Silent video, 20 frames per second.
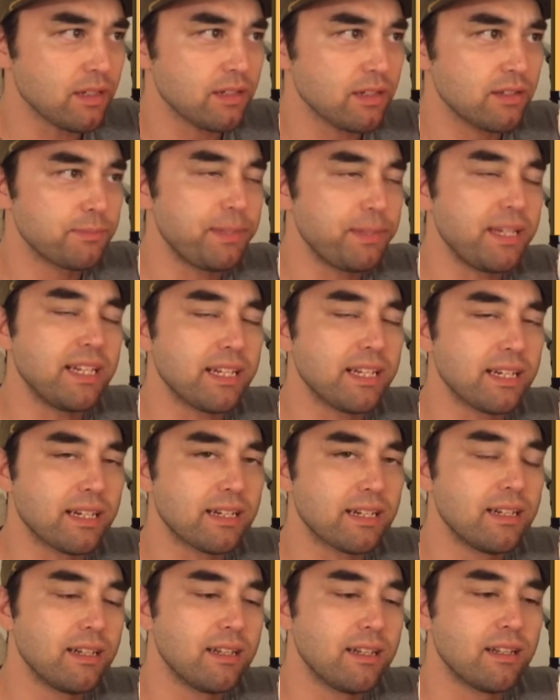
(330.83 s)
meaning
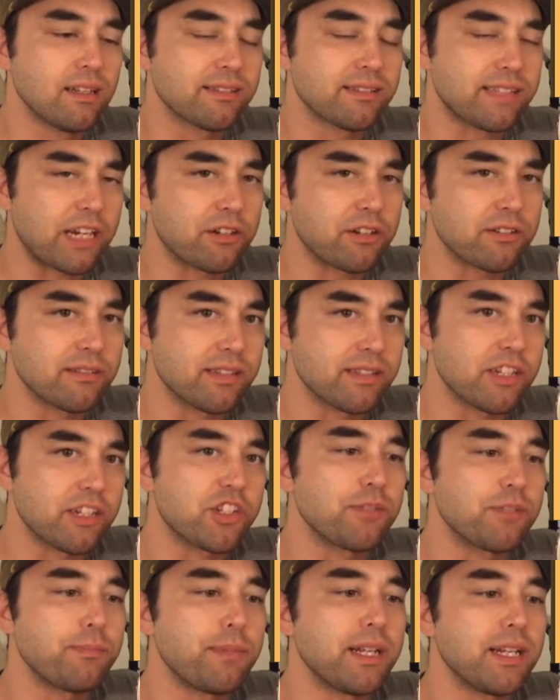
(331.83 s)

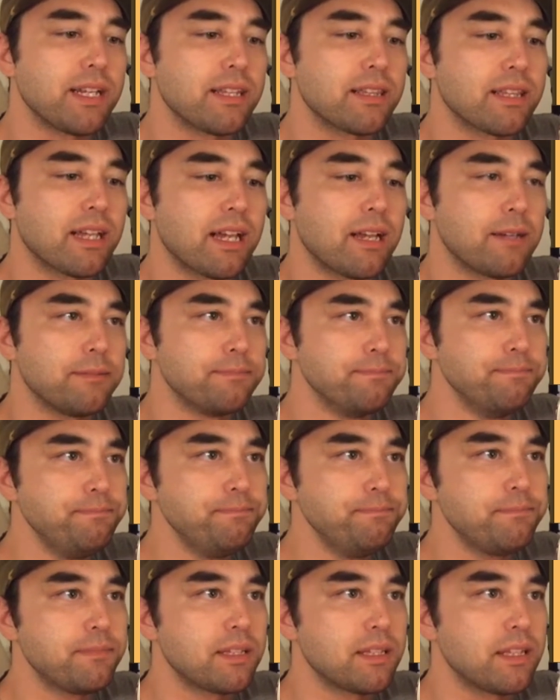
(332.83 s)
standardization meaning that
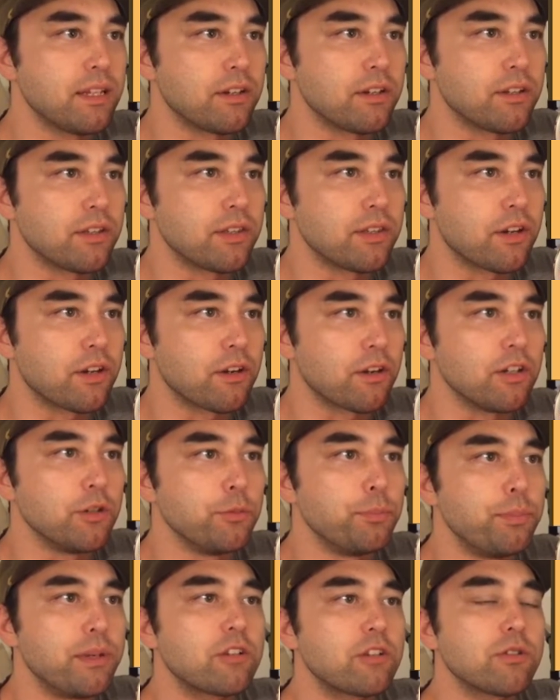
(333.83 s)
the, they're
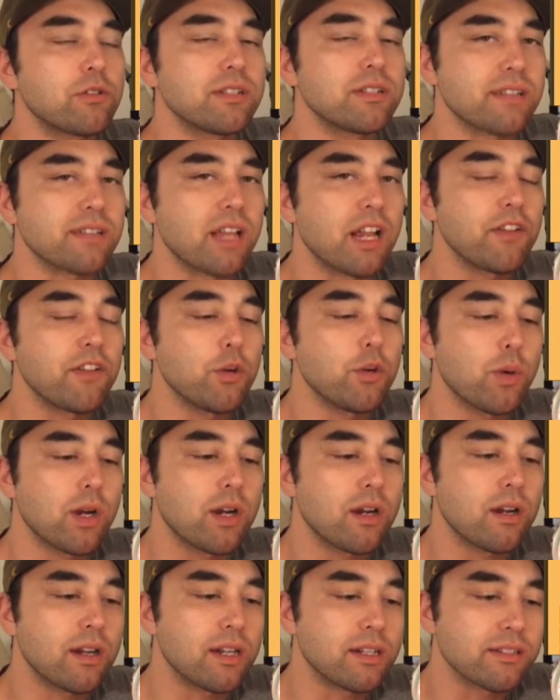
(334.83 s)
ubiquitous
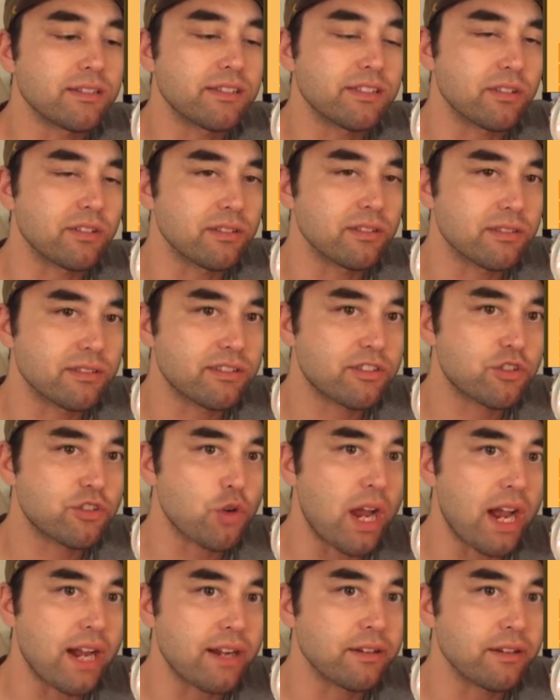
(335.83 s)
everywhere in a certain
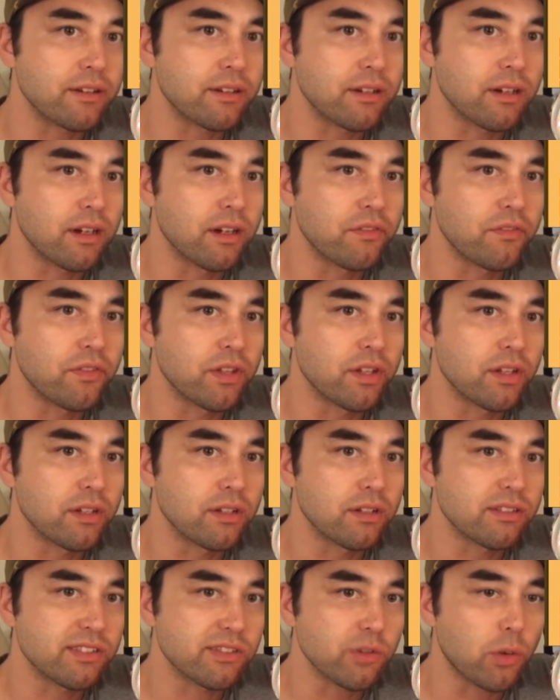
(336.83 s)
strata of
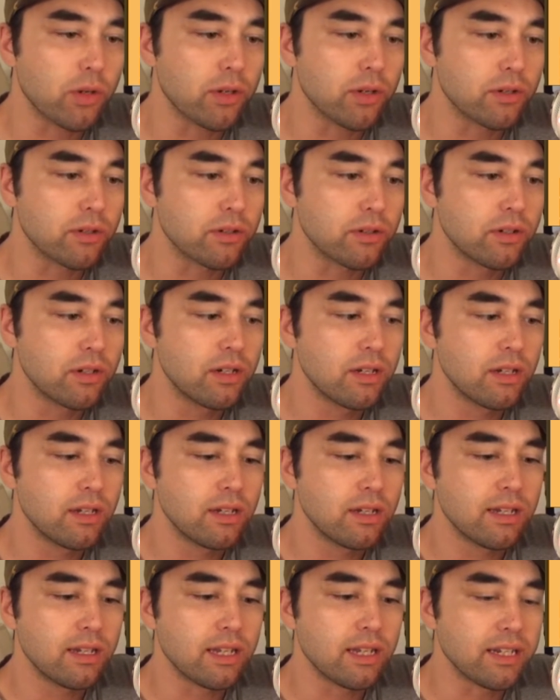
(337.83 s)
the soil
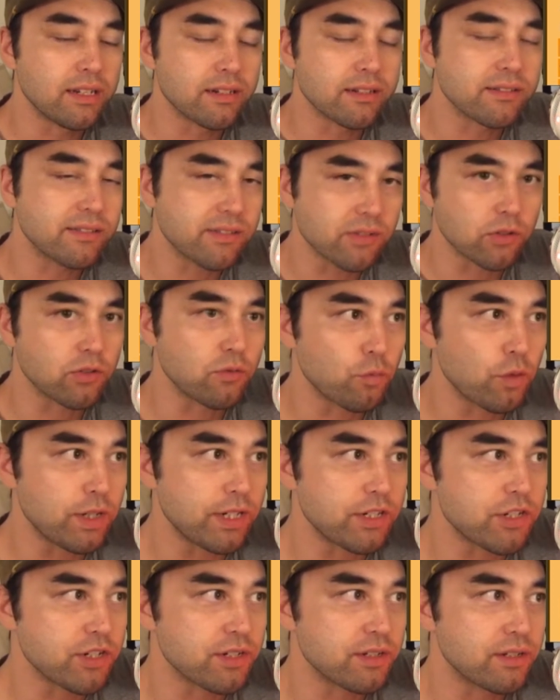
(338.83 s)
in a certain
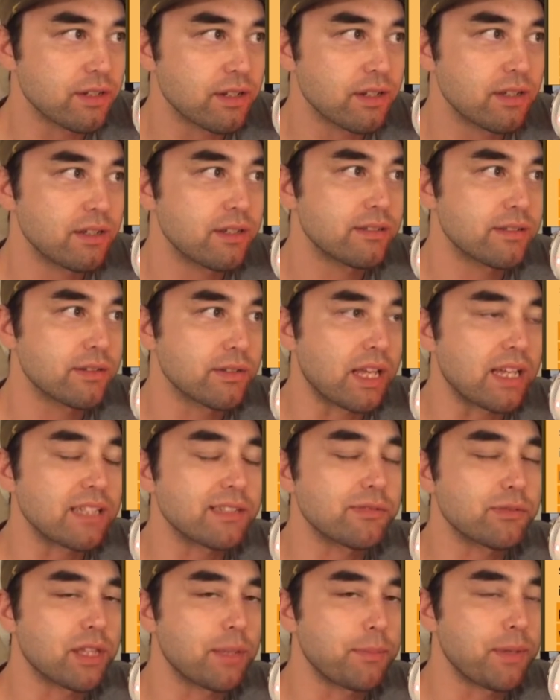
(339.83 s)
region. So
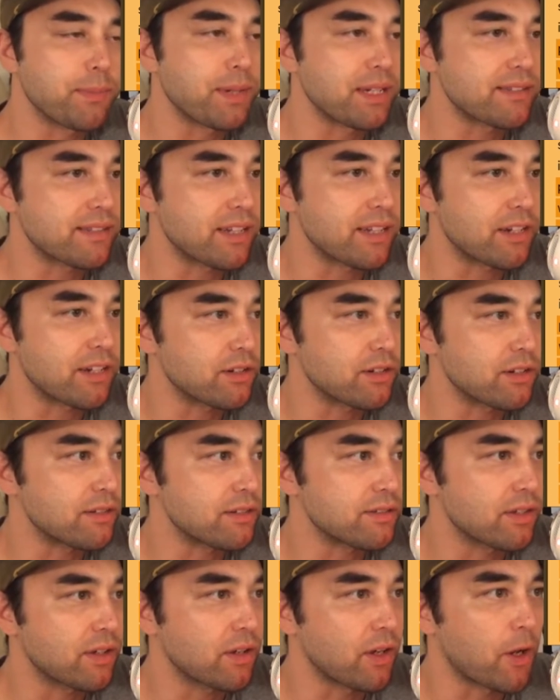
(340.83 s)
that's what they mean by
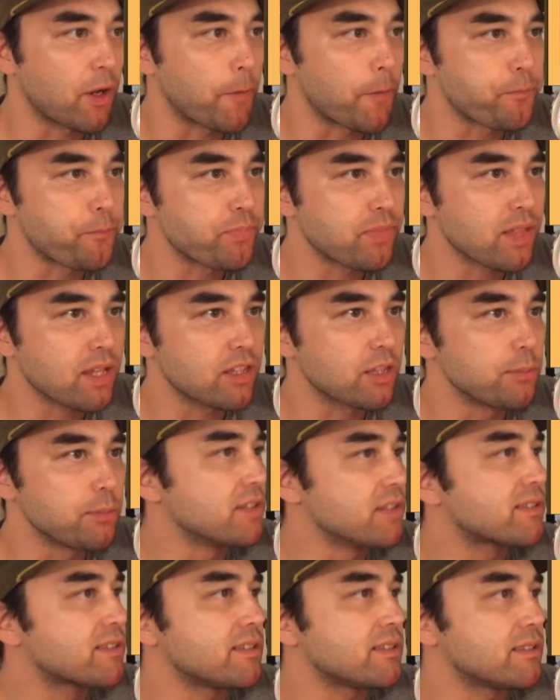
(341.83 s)
standardized. Um, the
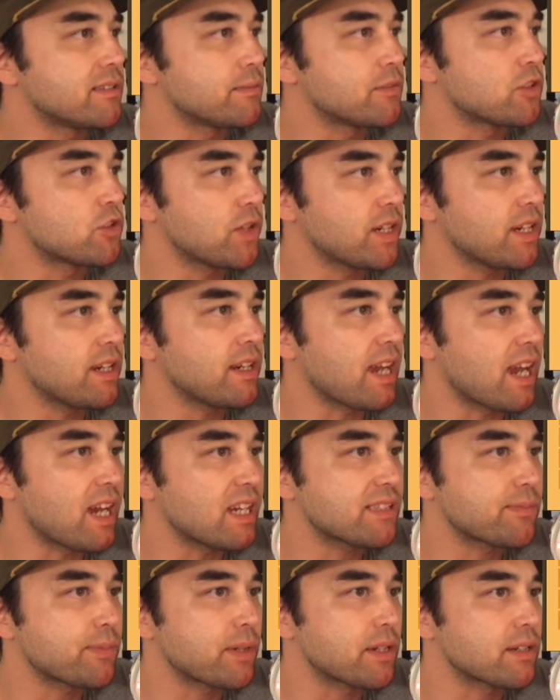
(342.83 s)
most intriguing
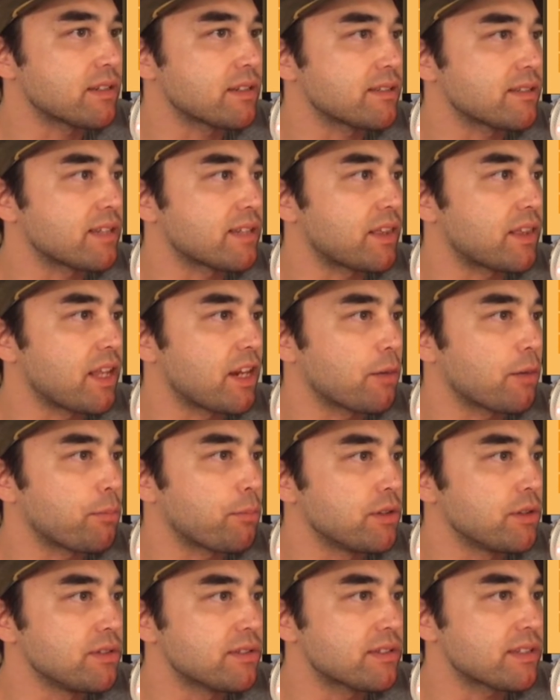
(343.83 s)
aspect is that they are
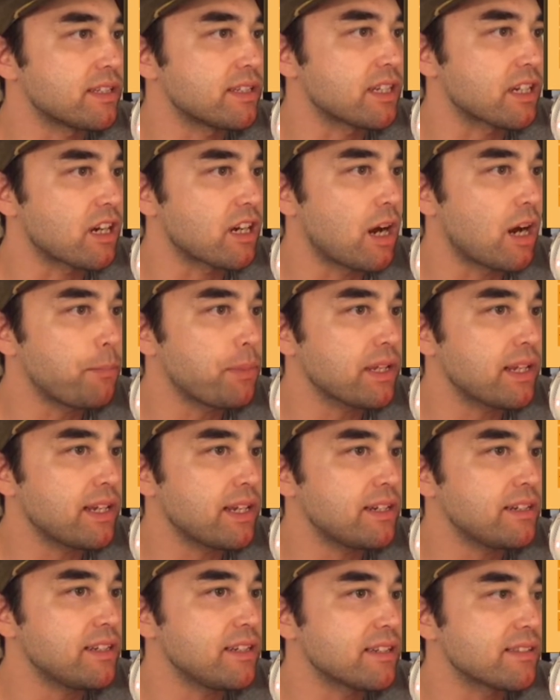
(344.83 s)
produced in a
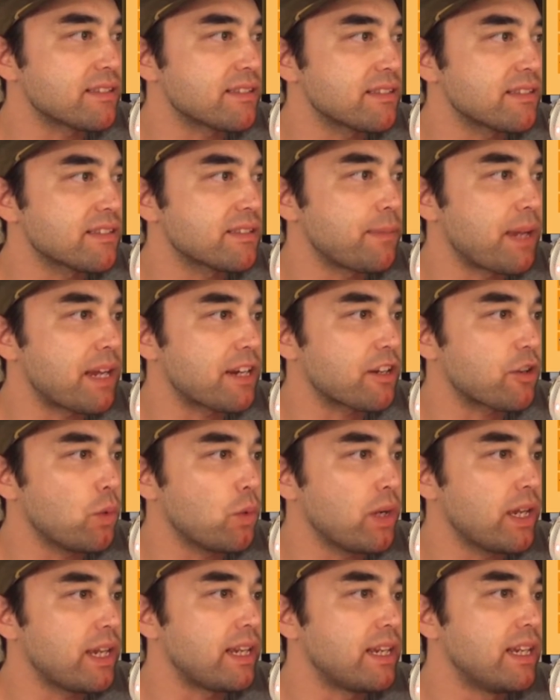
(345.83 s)
complicated yet systematic
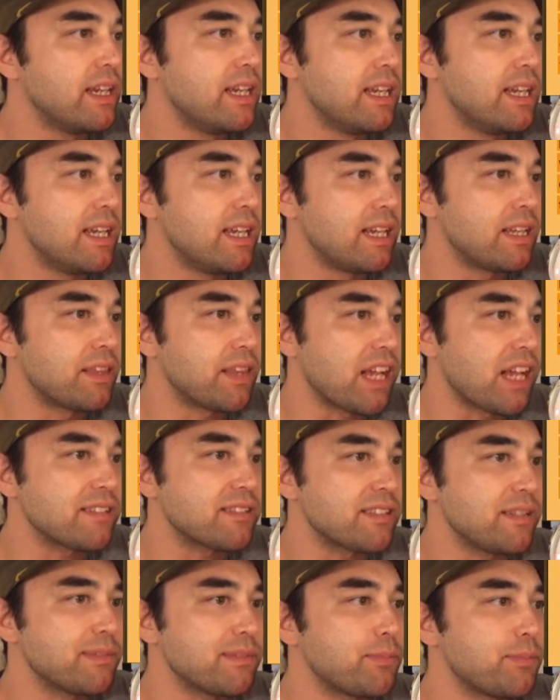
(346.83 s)
way, and that
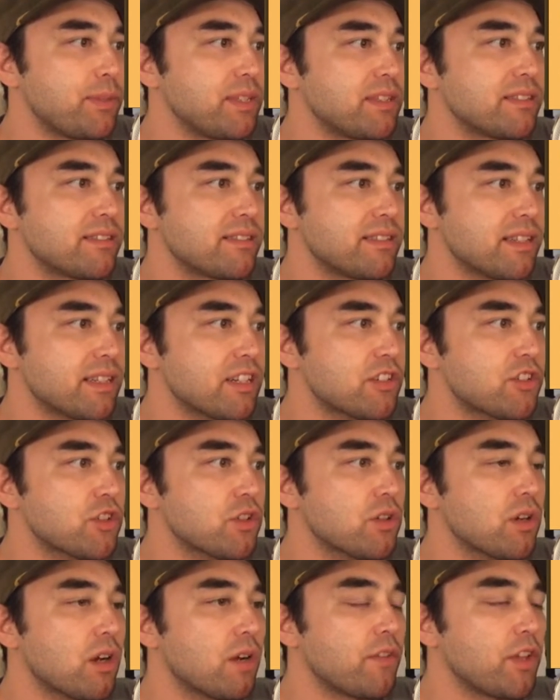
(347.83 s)
seems to be the
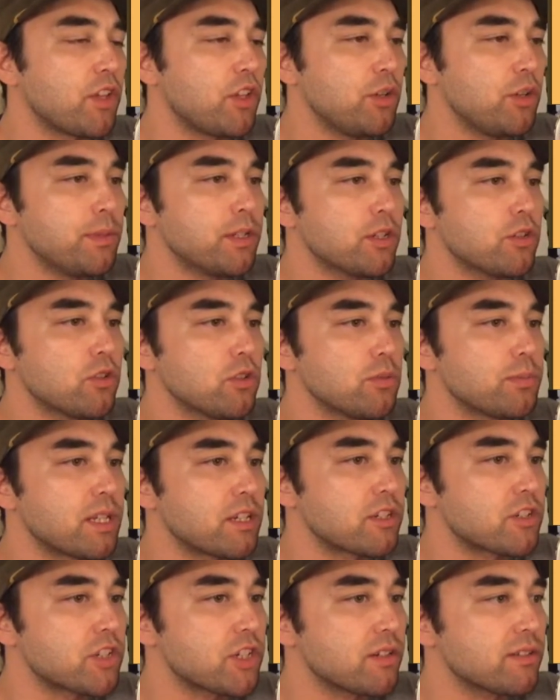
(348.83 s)
signature of a human group
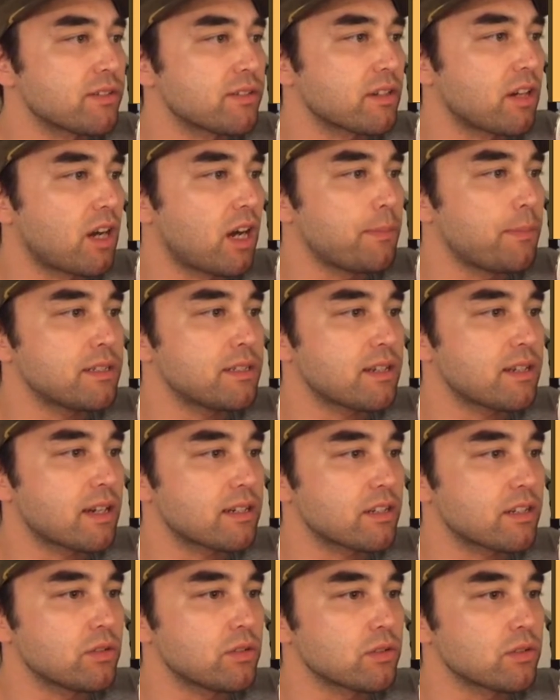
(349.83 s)
that shares a common
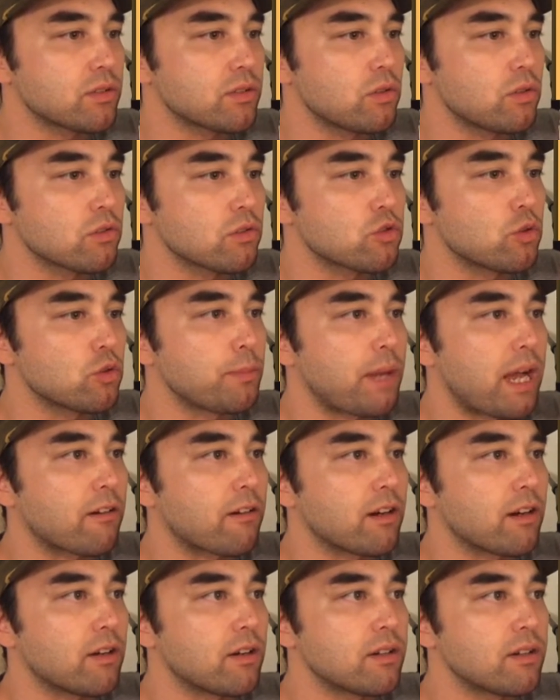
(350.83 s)
technical and cultural
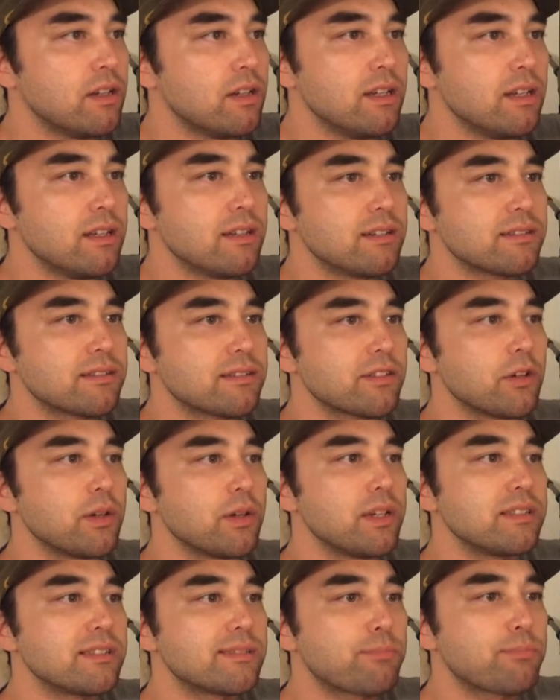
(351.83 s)
background. So
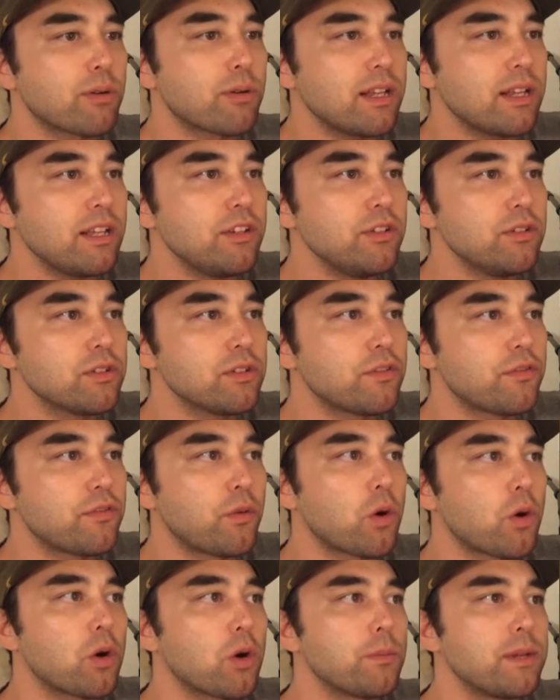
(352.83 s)
it's pretty
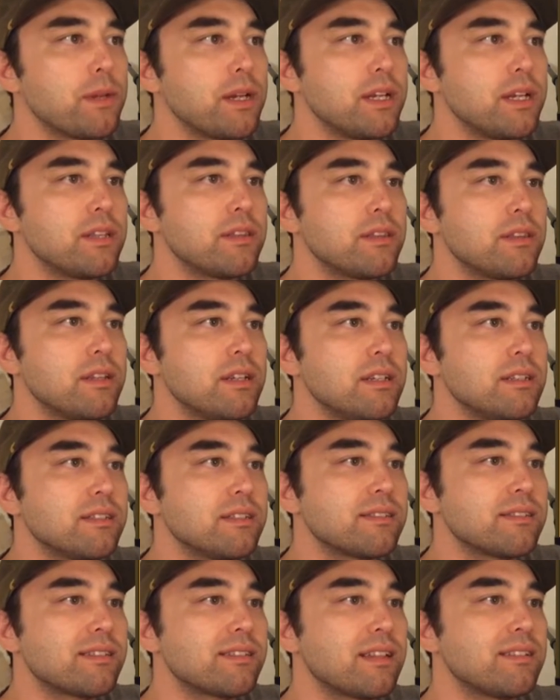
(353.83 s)
uniform in in
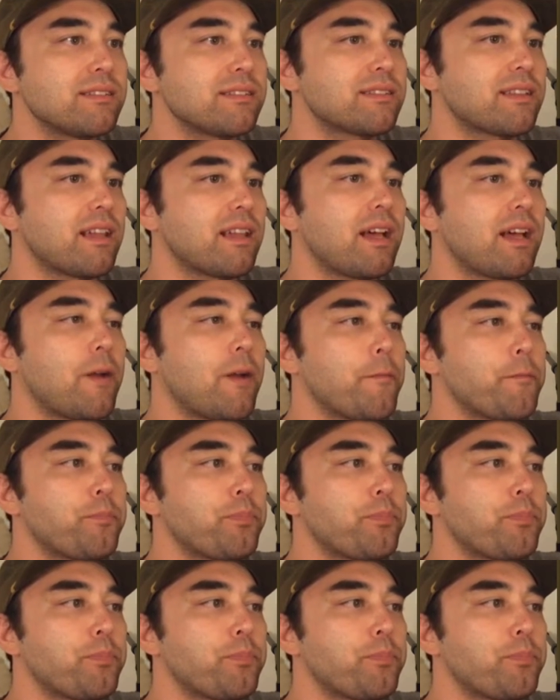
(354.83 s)
a sense that